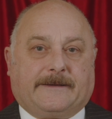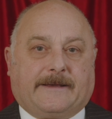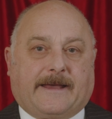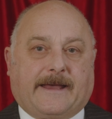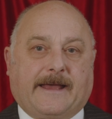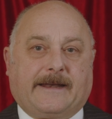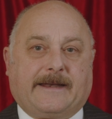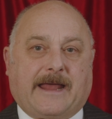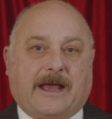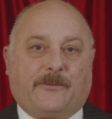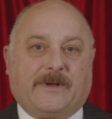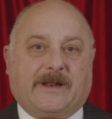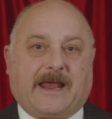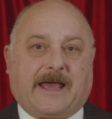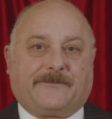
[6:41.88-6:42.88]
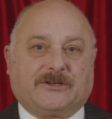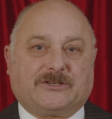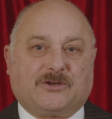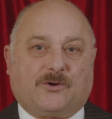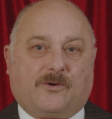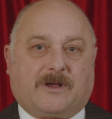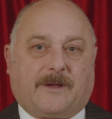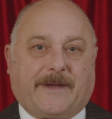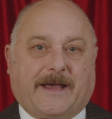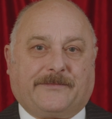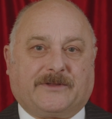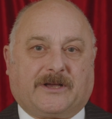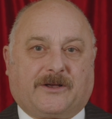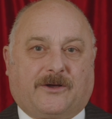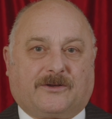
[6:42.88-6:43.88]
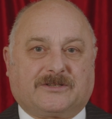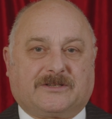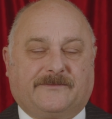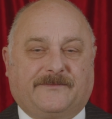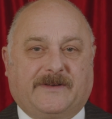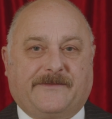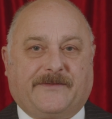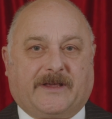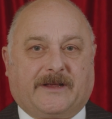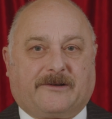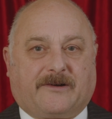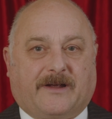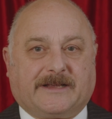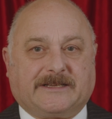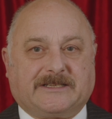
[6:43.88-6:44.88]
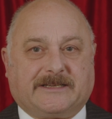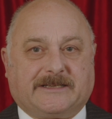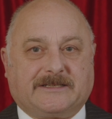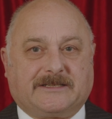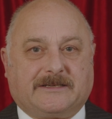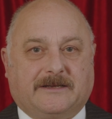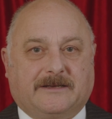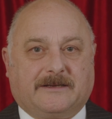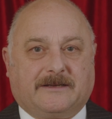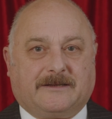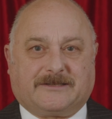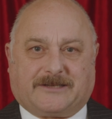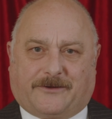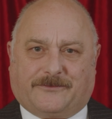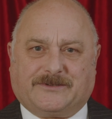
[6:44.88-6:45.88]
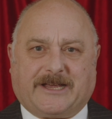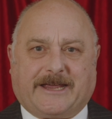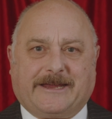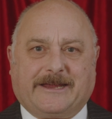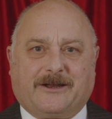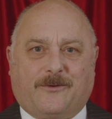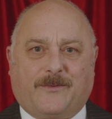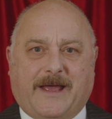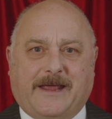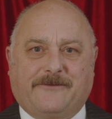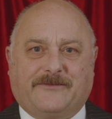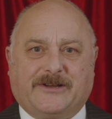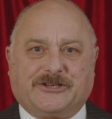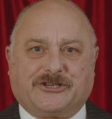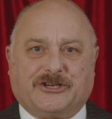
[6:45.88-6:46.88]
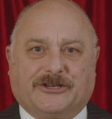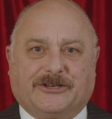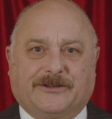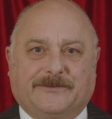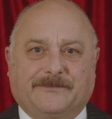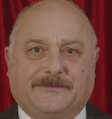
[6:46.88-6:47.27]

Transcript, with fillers: And now we'll have a talk about the cost of living crisis. So take it away, Richard.